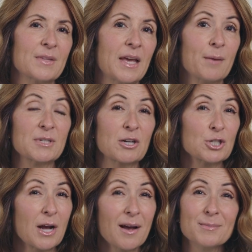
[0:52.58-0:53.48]
kept our
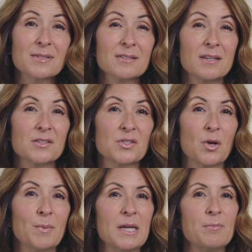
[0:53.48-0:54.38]
jobs, because
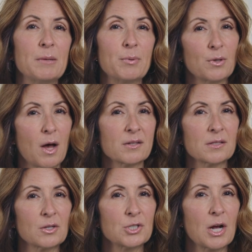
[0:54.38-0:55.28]
so many people
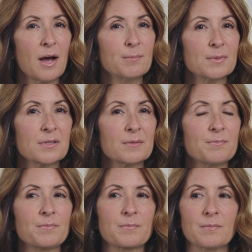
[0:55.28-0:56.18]
lost their jobs.
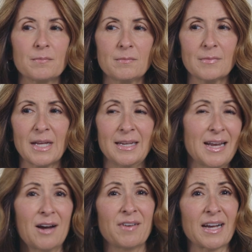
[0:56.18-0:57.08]
And
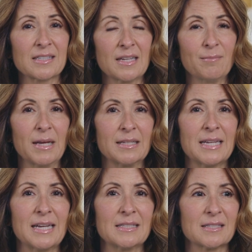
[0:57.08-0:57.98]
now vaccine
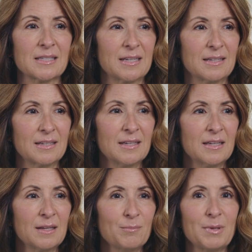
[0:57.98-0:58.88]
mandates and
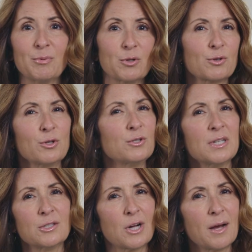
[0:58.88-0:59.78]
people are
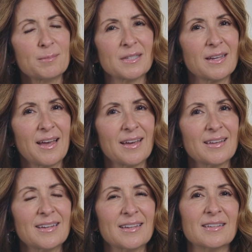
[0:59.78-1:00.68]
losing jobs
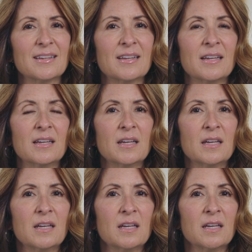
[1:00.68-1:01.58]
again. And
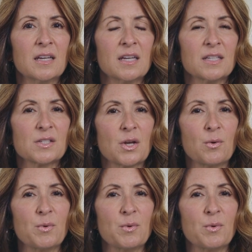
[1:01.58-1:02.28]
so